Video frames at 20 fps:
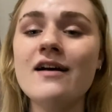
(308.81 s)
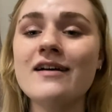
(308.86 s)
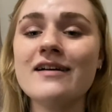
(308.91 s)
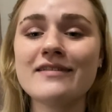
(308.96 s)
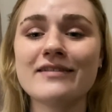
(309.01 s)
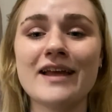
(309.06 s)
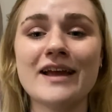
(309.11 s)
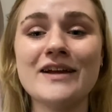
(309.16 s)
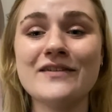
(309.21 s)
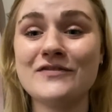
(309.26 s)

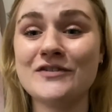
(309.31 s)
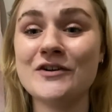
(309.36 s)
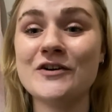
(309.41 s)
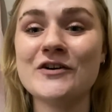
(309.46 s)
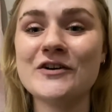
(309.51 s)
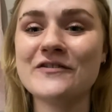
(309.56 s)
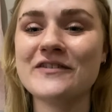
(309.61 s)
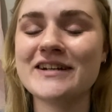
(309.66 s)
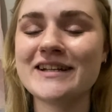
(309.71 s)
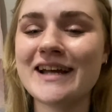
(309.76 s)
Say if you're
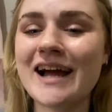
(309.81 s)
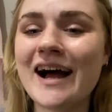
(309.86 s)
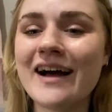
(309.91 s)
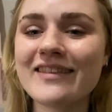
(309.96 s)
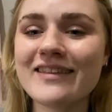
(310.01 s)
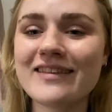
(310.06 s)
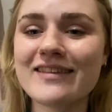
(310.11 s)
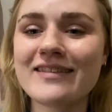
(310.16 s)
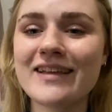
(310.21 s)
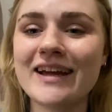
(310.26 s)
already at
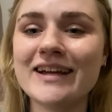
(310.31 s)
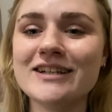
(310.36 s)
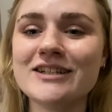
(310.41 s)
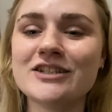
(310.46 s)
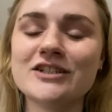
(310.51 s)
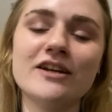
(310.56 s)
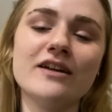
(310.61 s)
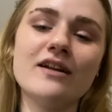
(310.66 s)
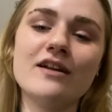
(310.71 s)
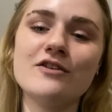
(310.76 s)
the
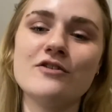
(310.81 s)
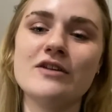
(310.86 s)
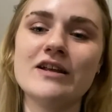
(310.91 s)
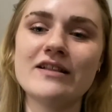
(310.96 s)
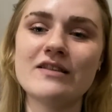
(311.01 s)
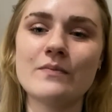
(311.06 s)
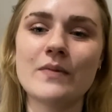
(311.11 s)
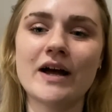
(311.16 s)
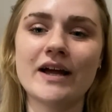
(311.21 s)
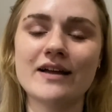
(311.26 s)
station and you need
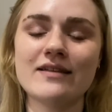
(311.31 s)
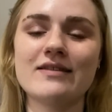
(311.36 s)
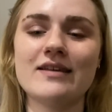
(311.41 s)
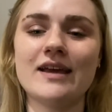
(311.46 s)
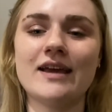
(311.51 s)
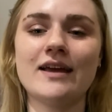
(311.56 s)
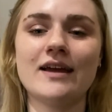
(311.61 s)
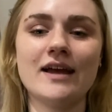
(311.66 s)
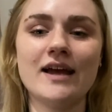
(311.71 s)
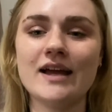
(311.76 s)
to buy a
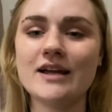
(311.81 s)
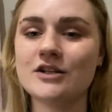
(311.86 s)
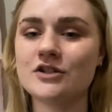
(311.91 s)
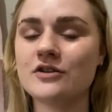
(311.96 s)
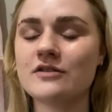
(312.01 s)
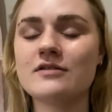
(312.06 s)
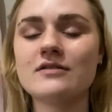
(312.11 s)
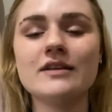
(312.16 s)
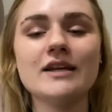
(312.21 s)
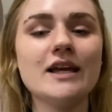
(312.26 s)
ticket, it's
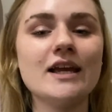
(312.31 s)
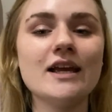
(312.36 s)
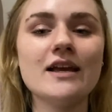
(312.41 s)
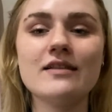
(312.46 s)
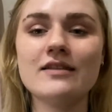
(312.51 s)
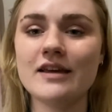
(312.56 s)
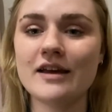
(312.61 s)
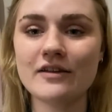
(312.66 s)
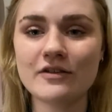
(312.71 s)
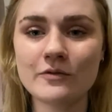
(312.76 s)
just the
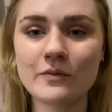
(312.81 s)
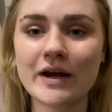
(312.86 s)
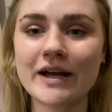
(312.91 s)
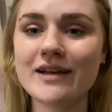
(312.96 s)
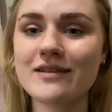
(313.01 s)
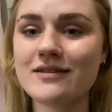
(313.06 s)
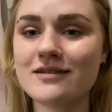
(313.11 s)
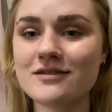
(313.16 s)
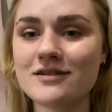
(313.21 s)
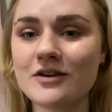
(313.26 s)
easiest way
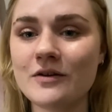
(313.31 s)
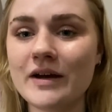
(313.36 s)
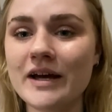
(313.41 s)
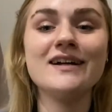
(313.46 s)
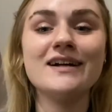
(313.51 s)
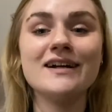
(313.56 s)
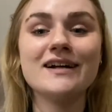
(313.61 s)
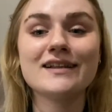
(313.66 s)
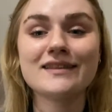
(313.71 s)
to do it.